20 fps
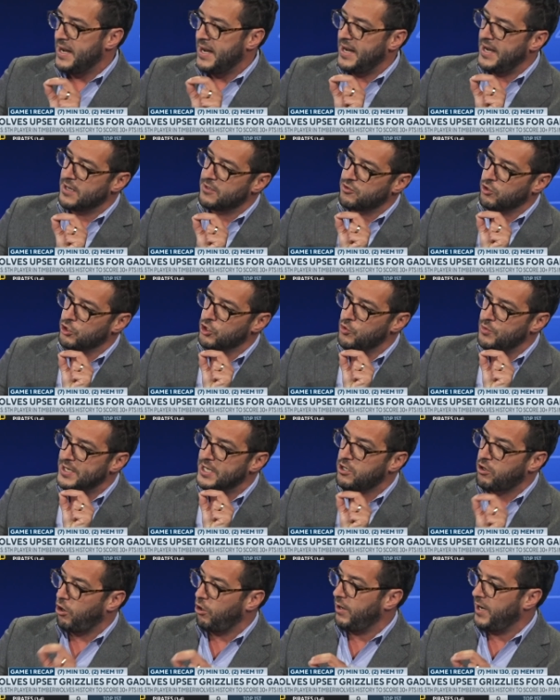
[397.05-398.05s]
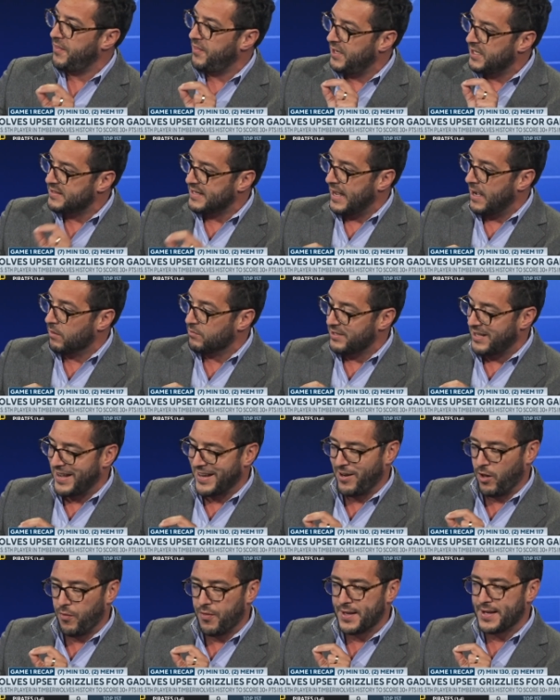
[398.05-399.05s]
And so you need Karl-Anthony Towns.
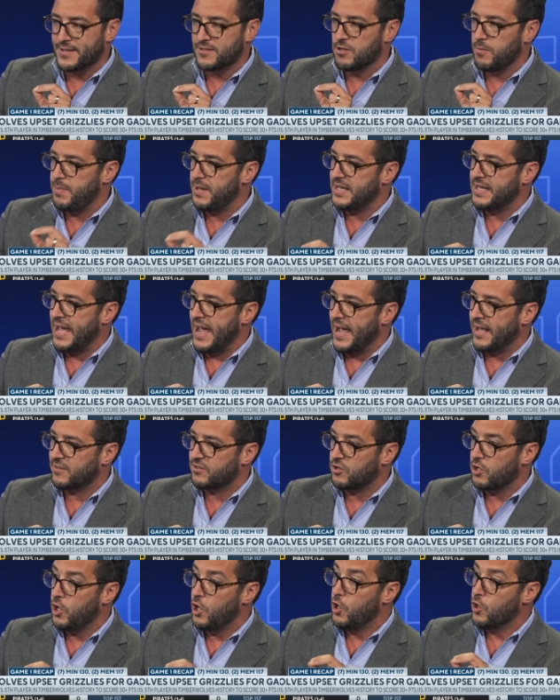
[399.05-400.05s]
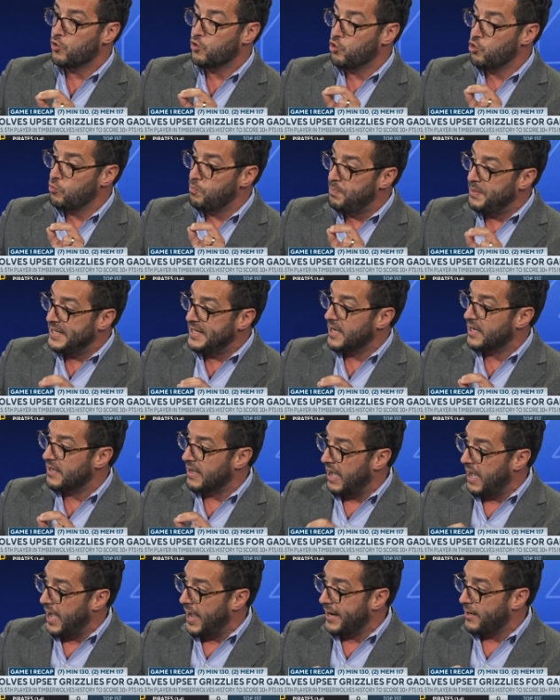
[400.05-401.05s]
I don't think it's a big ask to be a
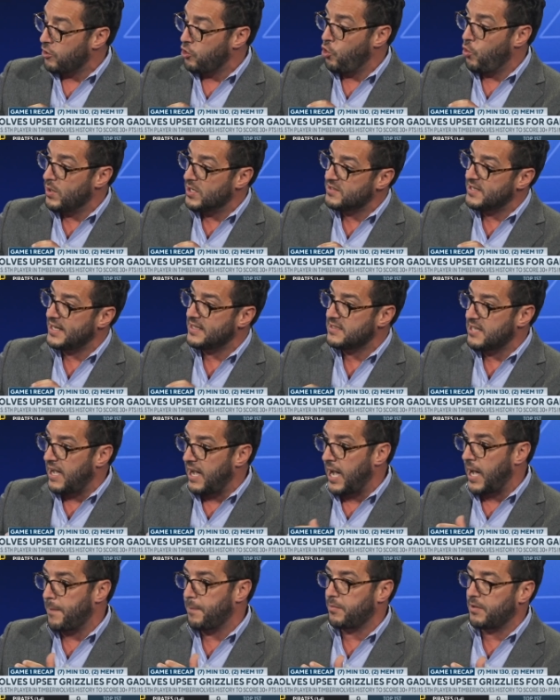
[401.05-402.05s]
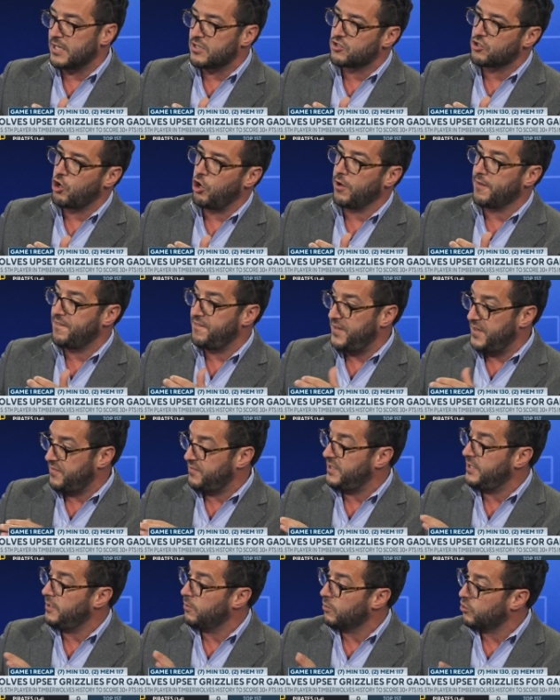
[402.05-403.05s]
guy who is a top, let's call it
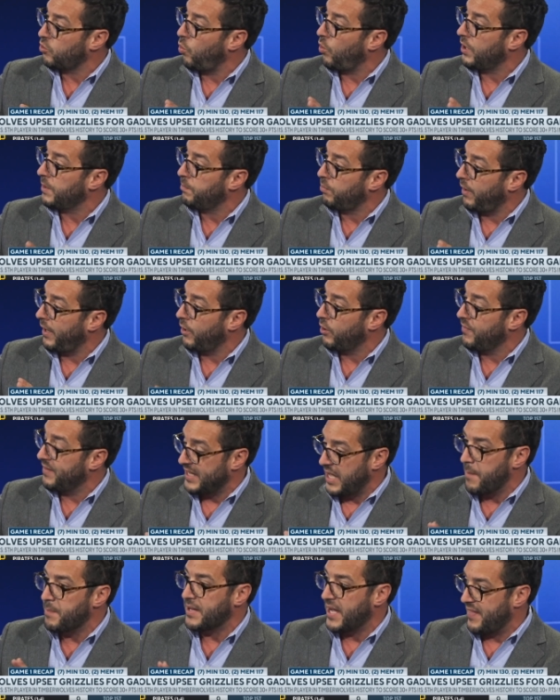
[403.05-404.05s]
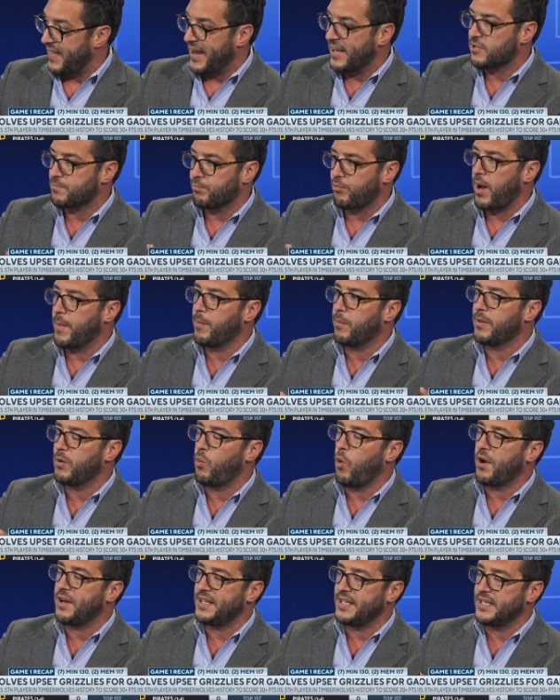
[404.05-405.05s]
15 or 20 player in the NBA. That is probably
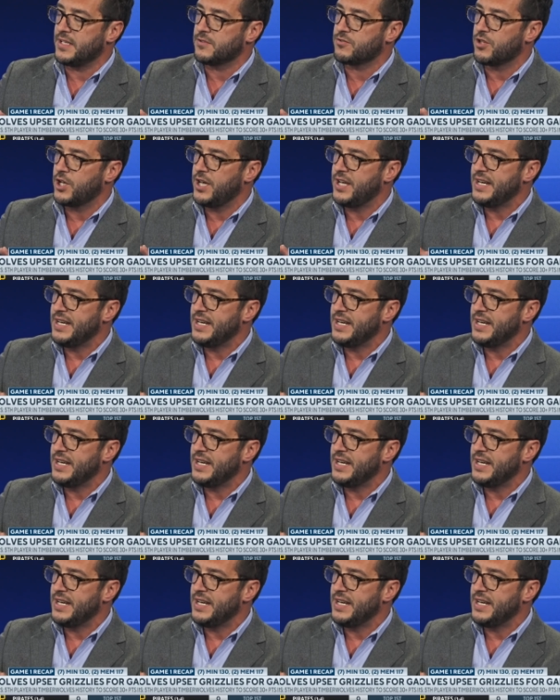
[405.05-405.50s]
what he is